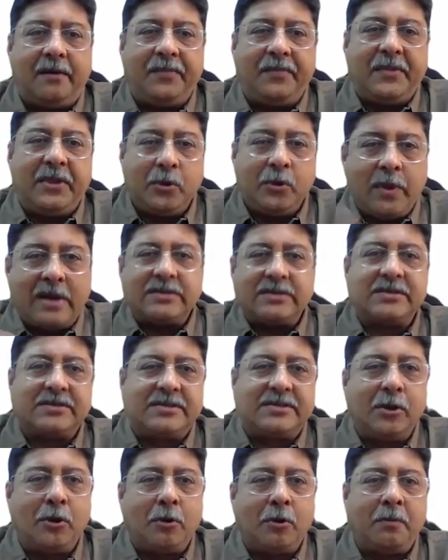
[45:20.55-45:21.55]
you as a
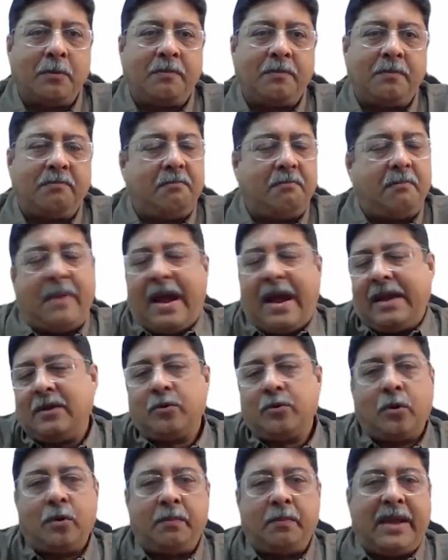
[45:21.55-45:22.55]
CEO might
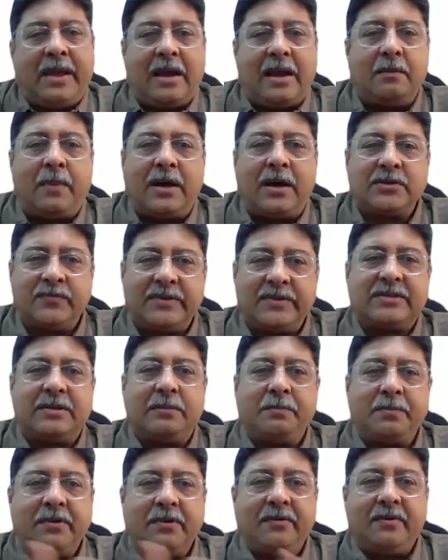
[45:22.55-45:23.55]
go behind bars with
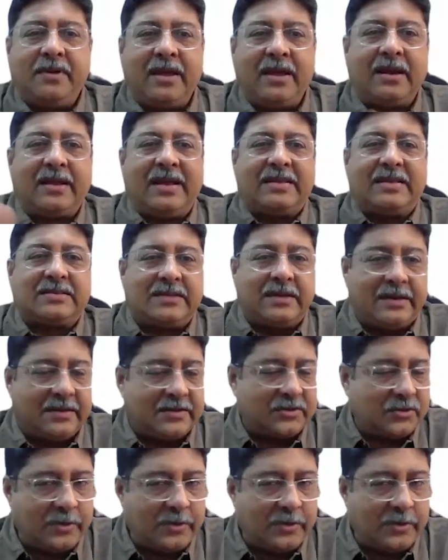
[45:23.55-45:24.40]
some real case studies.